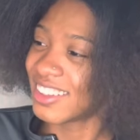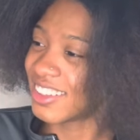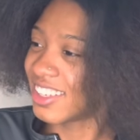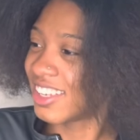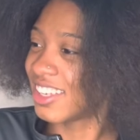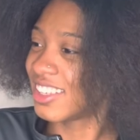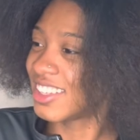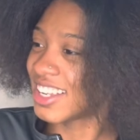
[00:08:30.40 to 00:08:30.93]
to,
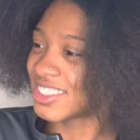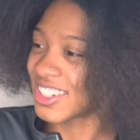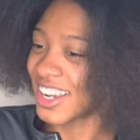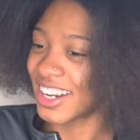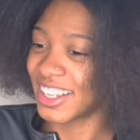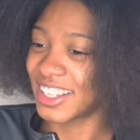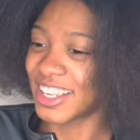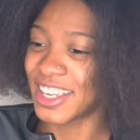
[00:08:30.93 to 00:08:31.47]
they're
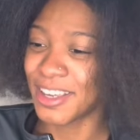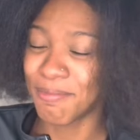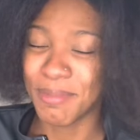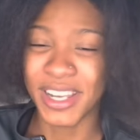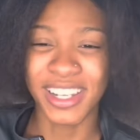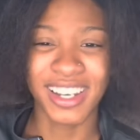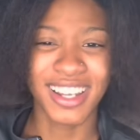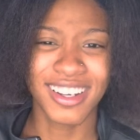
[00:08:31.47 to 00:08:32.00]
trying to keep
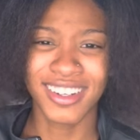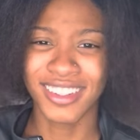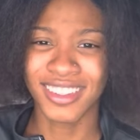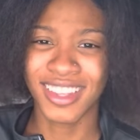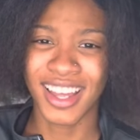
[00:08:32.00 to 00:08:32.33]
and linger.